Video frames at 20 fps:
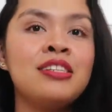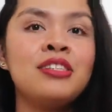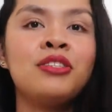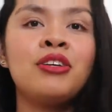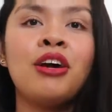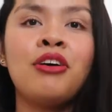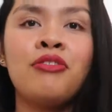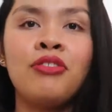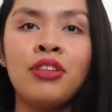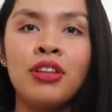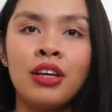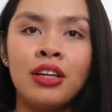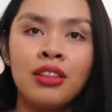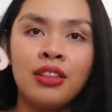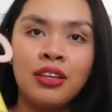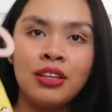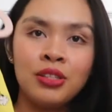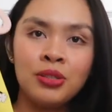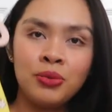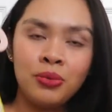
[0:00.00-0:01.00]
So I feel like
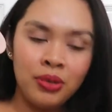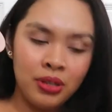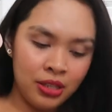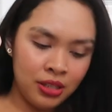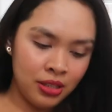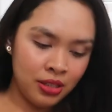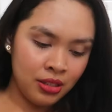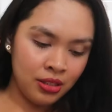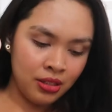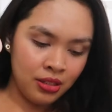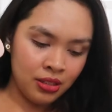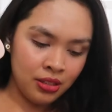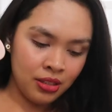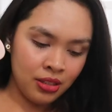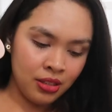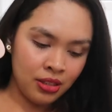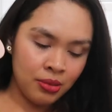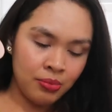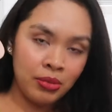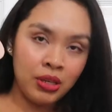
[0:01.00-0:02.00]
this one is
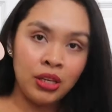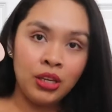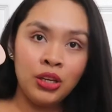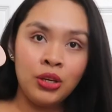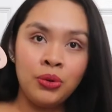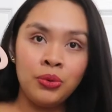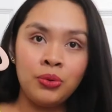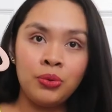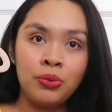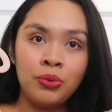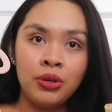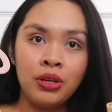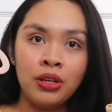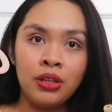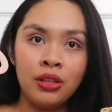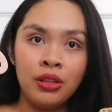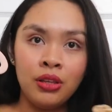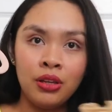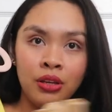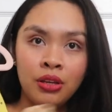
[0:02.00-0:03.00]
going to be cute
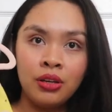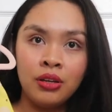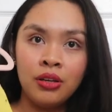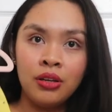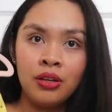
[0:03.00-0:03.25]
with